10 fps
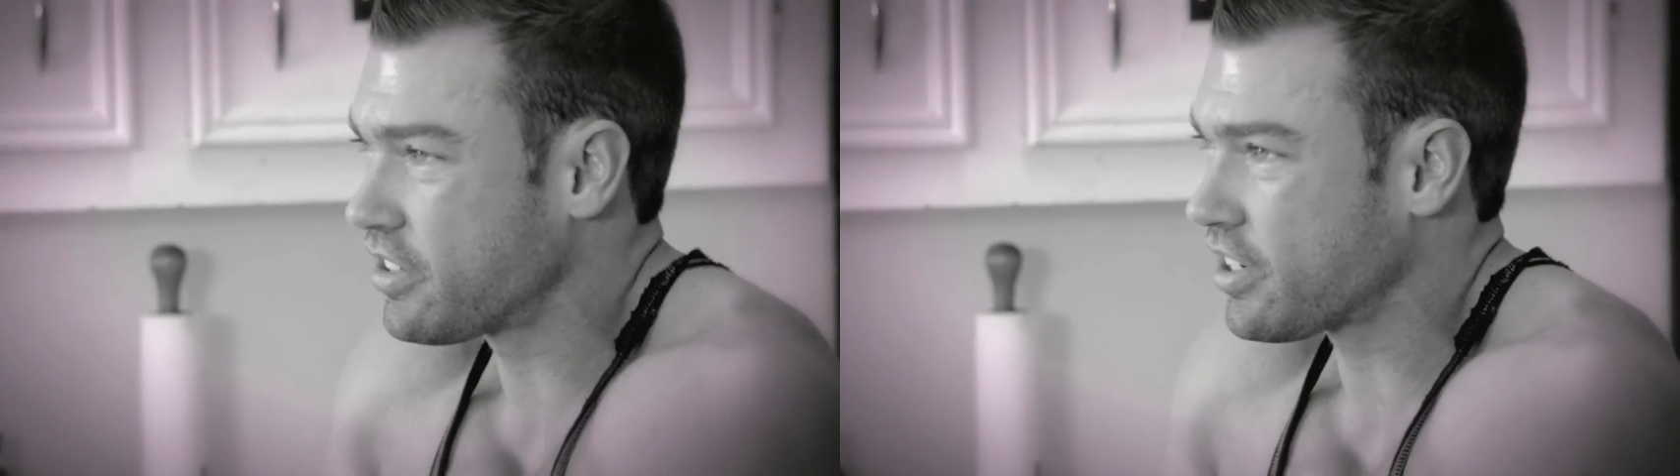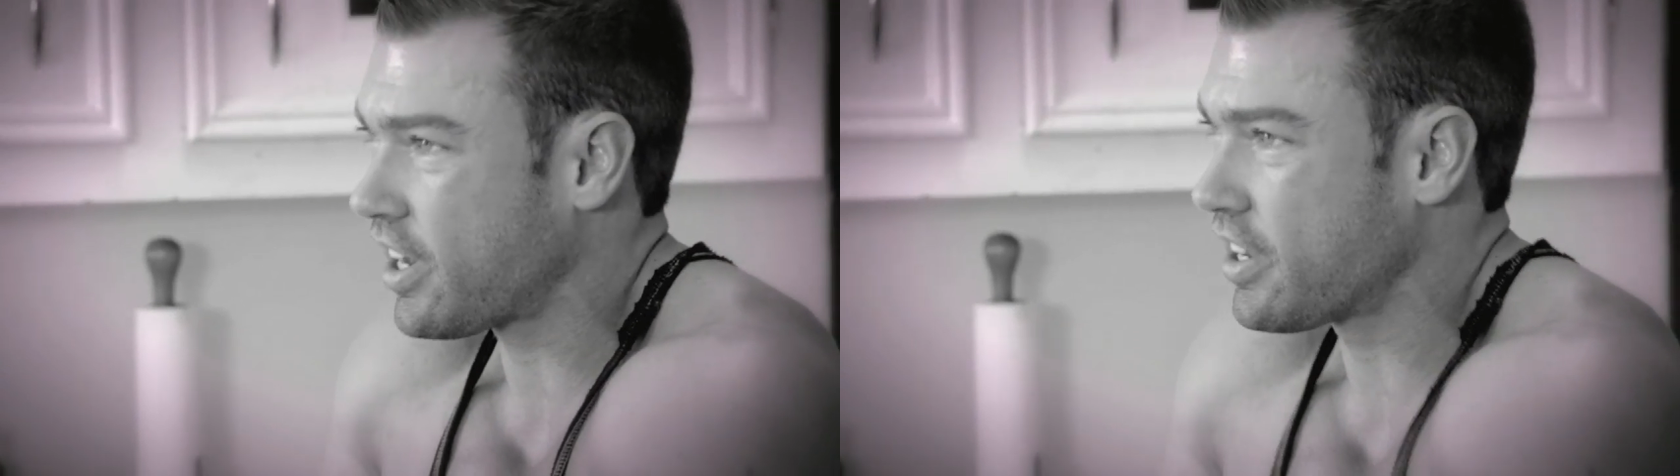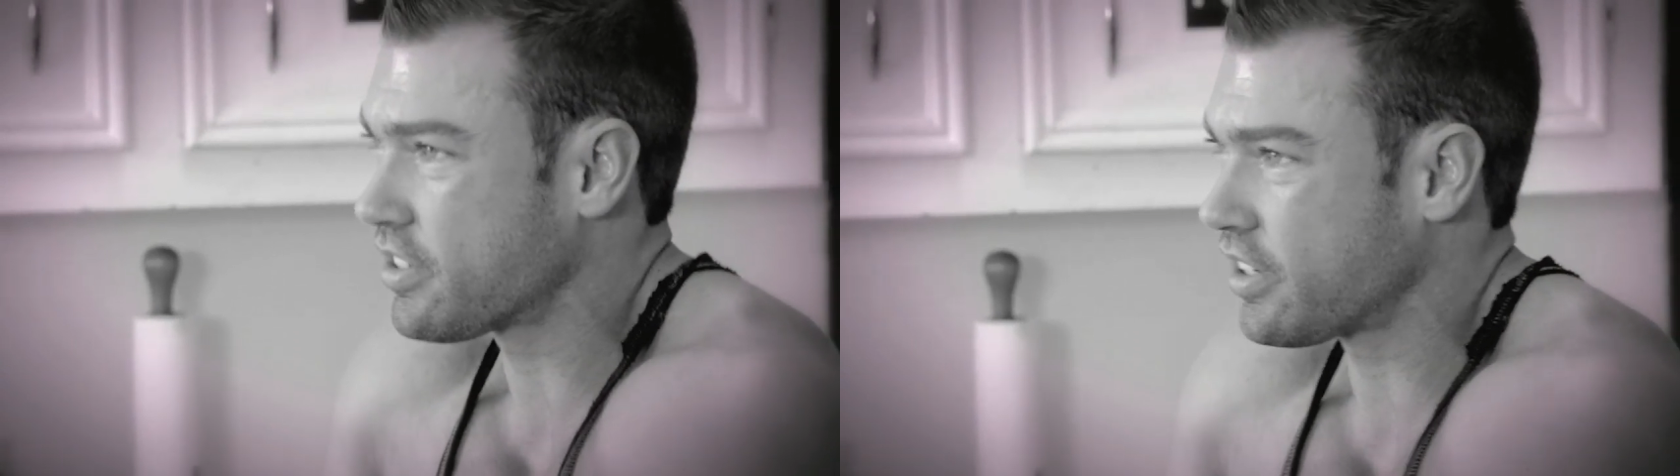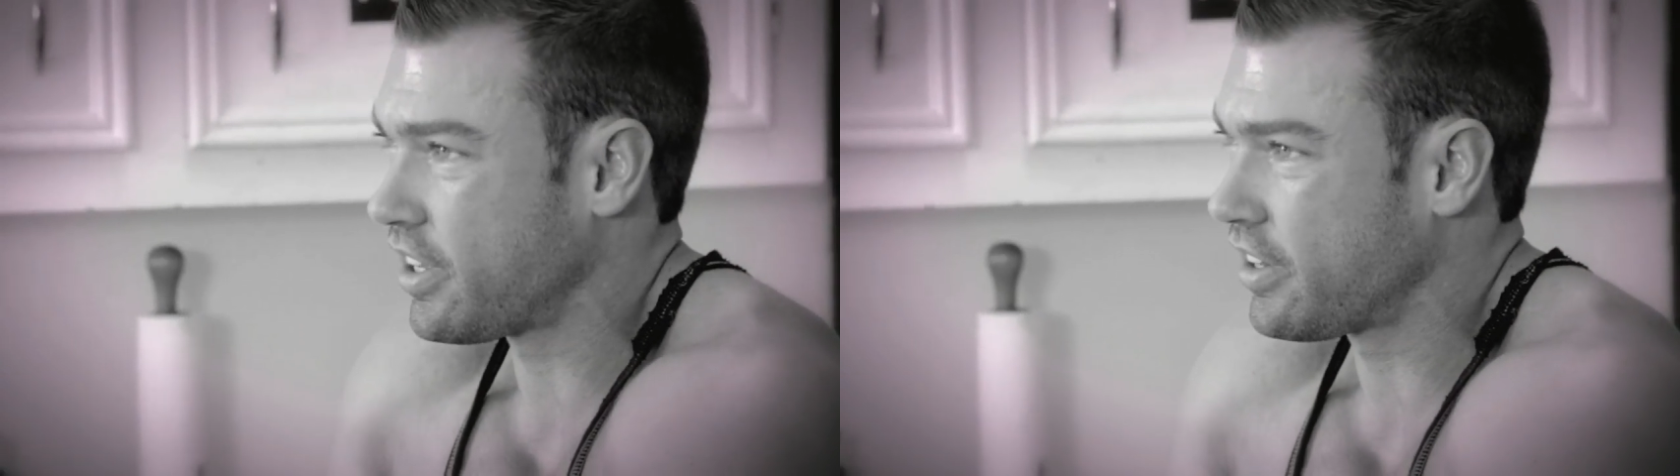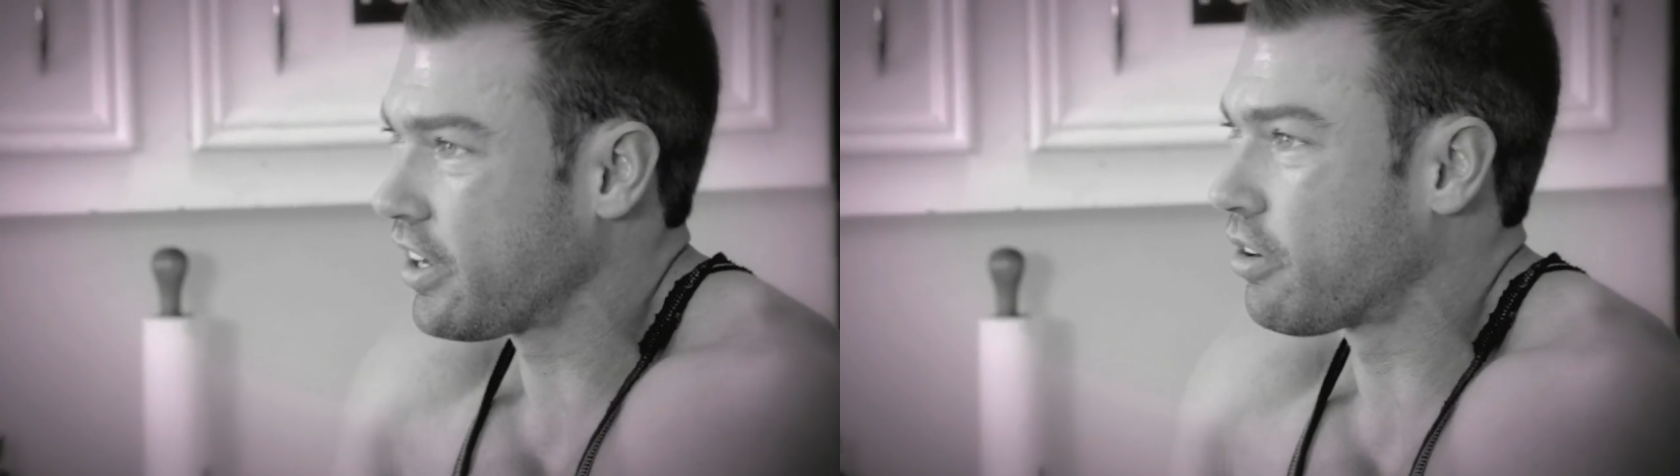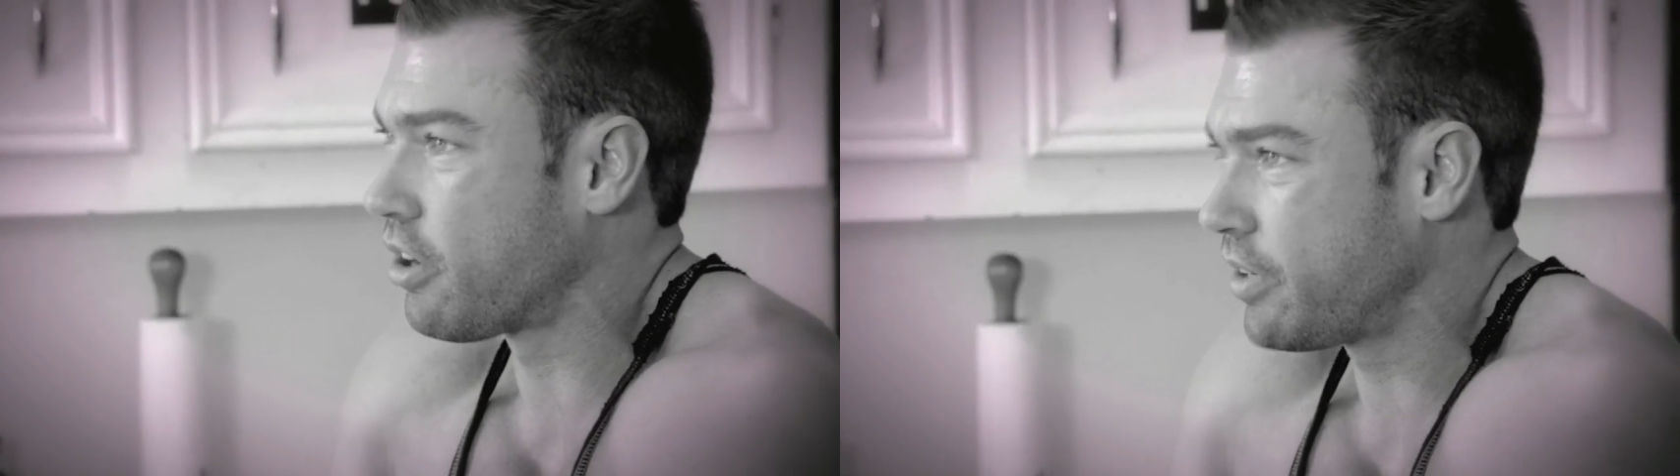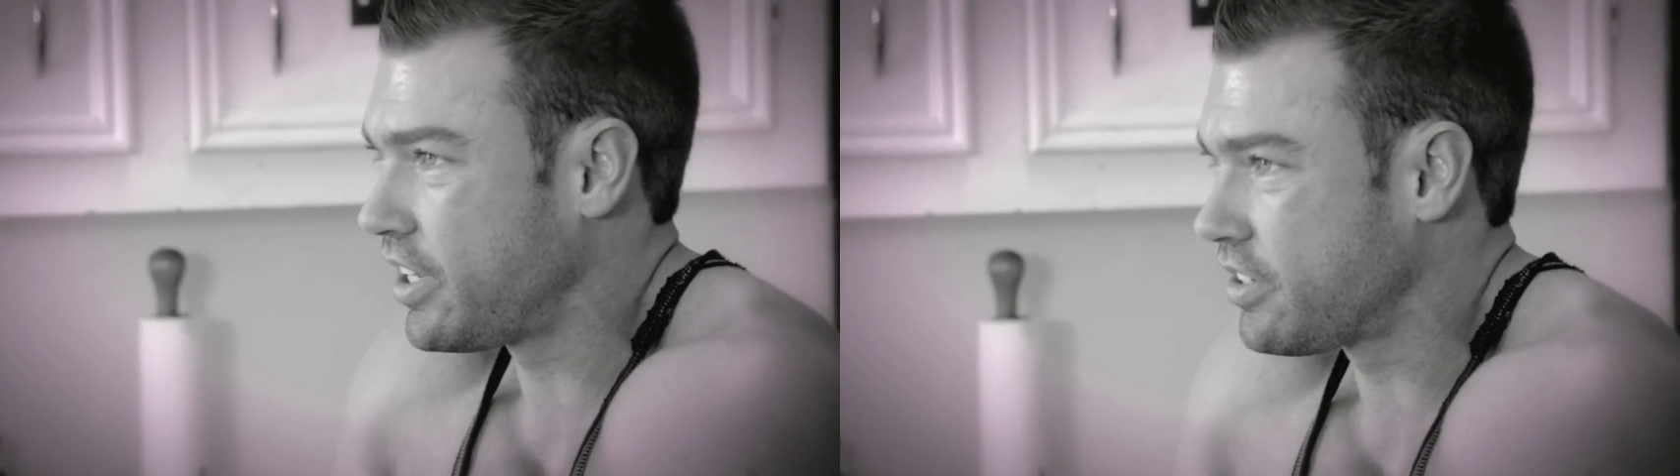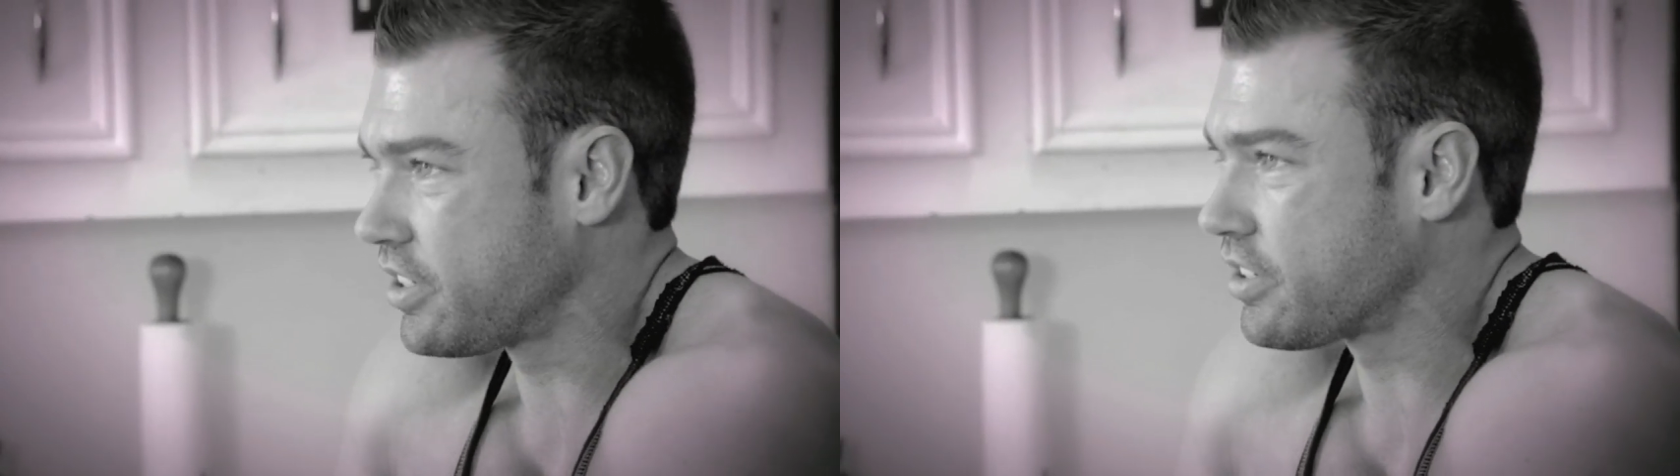size and they grow easy,